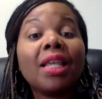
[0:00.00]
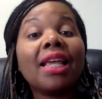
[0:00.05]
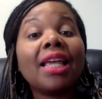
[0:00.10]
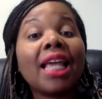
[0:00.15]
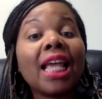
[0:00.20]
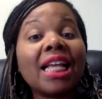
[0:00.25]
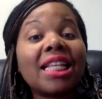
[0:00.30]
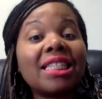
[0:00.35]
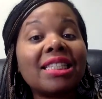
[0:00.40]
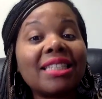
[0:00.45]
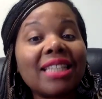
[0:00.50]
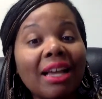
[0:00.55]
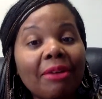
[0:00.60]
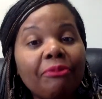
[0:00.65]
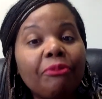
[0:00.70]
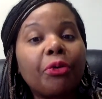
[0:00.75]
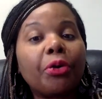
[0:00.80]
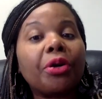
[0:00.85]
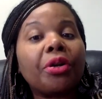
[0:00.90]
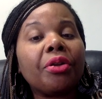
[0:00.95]
except
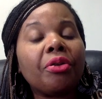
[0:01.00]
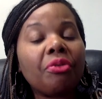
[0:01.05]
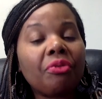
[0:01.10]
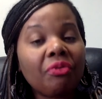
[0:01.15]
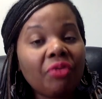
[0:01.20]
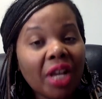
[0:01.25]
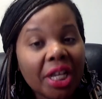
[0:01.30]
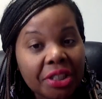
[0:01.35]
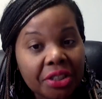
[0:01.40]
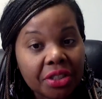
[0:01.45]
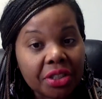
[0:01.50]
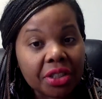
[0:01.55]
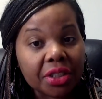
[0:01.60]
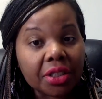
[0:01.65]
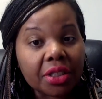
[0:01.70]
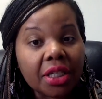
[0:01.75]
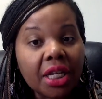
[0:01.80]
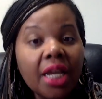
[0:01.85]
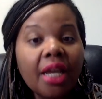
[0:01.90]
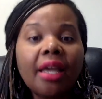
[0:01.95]
for an
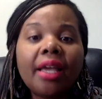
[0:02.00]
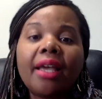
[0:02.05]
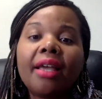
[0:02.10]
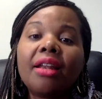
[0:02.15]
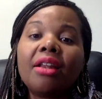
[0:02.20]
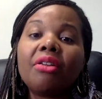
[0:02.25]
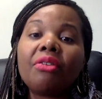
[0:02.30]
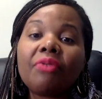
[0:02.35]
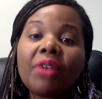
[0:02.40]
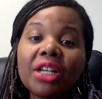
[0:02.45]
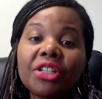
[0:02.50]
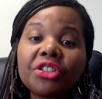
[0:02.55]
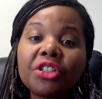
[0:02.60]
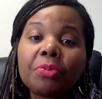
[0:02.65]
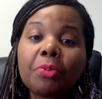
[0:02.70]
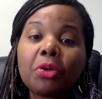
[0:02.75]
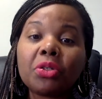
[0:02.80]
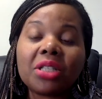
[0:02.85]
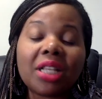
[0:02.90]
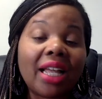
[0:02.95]
investor. And an investor
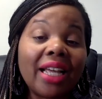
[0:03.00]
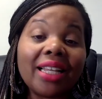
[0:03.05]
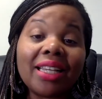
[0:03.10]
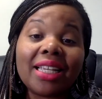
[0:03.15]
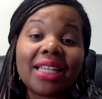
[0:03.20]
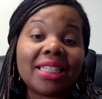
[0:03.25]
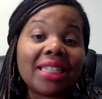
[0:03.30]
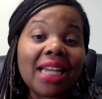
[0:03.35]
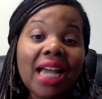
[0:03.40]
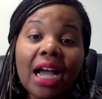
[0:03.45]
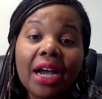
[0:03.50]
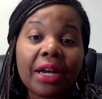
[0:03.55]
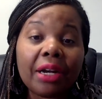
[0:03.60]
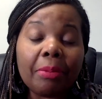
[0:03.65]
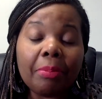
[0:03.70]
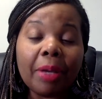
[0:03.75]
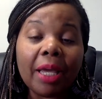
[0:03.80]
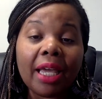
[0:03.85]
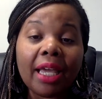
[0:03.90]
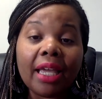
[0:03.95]
most likely is not going to
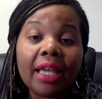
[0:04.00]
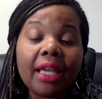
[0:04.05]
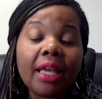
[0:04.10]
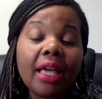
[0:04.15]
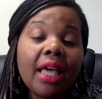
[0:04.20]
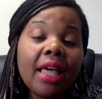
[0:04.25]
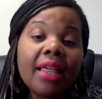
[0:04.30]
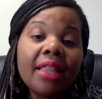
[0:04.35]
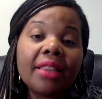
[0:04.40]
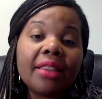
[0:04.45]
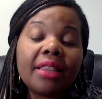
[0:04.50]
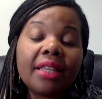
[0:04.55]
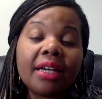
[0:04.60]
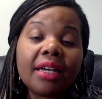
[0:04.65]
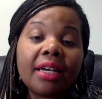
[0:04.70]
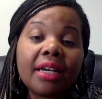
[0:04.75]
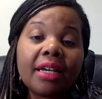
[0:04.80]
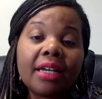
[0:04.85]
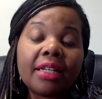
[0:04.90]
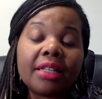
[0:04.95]
pay
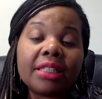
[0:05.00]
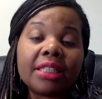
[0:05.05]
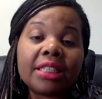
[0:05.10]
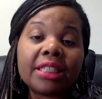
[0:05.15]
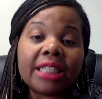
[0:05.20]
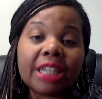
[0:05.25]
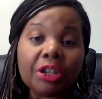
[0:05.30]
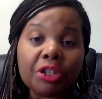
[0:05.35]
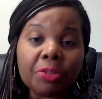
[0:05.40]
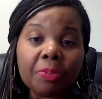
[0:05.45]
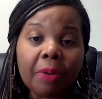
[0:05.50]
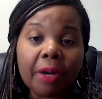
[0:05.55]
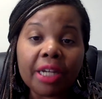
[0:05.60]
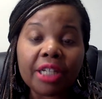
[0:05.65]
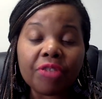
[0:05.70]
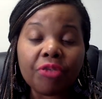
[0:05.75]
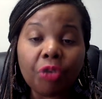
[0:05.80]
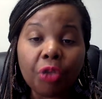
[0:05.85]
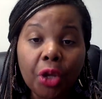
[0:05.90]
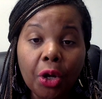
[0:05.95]
the sales price
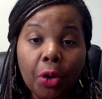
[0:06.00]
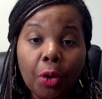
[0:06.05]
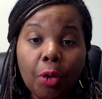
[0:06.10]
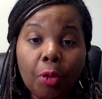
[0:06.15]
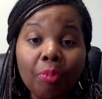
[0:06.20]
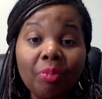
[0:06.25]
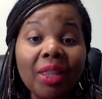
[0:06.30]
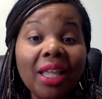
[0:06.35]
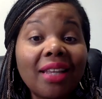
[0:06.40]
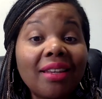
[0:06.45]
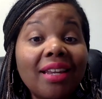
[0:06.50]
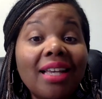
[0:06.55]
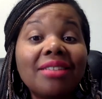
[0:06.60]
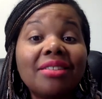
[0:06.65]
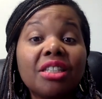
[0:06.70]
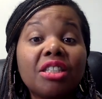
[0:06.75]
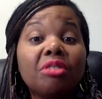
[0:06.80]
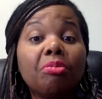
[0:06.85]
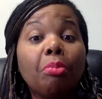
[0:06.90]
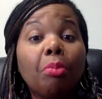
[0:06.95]
for the home unless
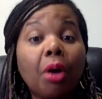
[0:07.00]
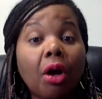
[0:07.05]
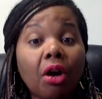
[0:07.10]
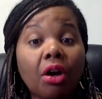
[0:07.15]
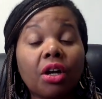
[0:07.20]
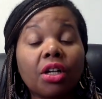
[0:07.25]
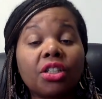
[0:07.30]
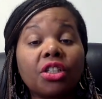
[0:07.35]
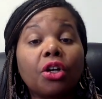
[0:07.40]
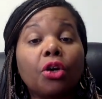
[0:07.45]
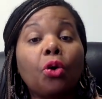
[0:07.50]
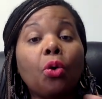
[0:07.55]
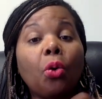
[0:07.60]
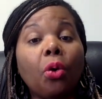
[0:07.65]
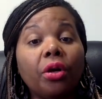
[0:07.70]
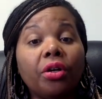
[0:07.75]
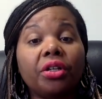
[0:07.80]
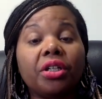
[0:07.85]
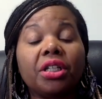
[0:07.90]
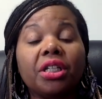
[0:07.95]
it's marked
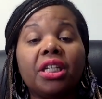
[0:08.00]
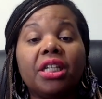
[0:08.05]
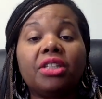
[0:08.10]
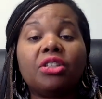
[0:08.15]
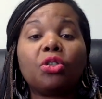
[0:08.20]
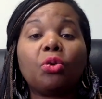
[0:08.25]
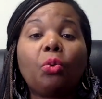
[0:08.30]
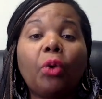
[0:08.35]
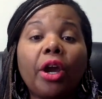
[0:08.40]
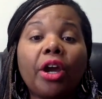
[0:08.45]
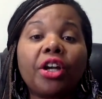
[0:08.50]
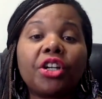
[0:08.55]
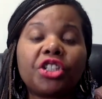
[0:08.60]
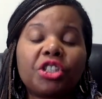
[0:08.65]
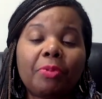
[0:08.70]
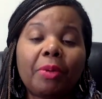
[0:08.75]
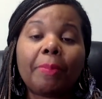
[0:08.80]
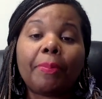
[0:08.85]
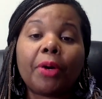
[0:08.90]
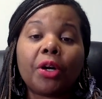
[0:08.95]
accordingly to where it
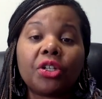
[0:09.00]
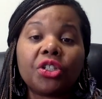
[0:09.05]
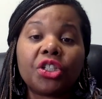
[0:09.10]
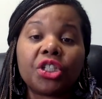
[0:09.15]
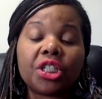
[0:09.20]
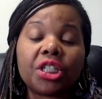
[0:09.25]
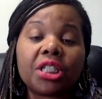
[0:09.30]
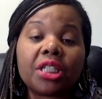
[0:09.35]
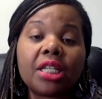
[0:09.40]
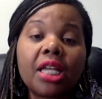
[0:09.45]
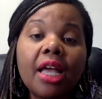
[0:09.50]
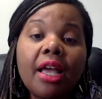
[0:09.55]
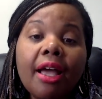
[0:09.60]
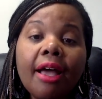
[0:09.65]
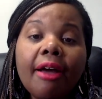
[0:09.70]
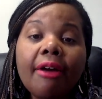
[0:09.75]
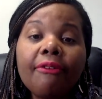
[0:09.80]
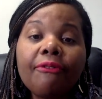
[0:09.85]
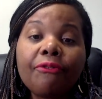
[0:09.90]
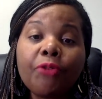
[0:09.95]
should be purchased
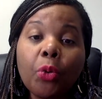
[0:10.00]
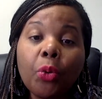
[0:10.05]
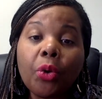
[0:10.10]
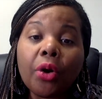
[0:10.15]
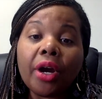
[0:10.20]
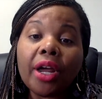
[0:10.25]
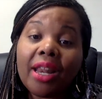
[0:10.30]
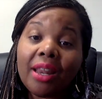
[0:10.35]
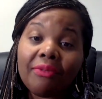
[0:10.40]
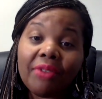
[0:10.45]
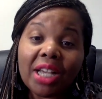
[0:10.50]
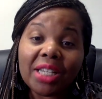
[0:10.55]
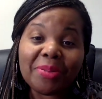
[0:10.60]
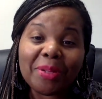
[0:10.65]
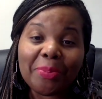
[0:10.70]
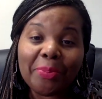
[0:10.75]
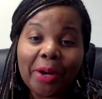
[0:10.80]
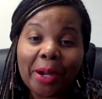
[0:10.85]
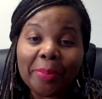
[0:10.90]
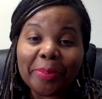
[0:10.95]
for an
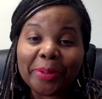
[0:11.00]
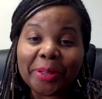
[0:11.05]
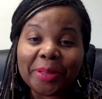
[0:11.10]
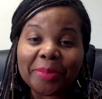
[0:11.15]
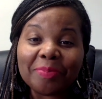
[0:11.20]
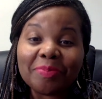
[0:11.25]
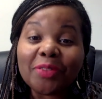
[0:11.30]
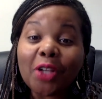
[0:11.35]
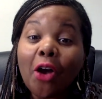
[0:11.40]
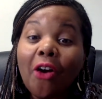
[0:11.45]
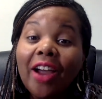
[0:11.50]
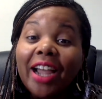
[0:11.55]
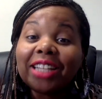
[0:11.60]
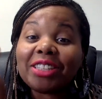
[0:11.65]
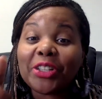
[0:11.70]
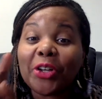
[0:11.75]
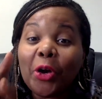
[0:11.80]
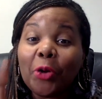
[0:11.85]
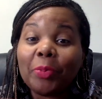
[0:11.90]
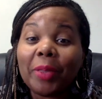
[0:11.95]
investment property. All right,
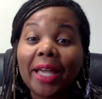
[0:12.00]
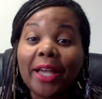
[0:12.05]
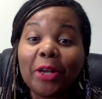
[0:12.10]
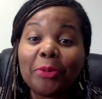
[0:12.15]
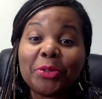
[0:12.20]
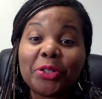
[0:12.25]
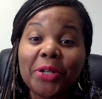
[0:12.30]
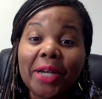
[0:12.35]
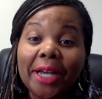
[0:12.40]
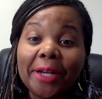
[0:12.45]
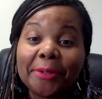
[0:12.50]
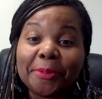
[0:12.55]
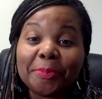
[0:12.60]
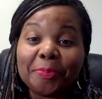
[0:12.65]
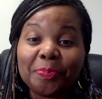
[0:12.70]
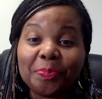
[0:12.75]
so I hope that helps you out.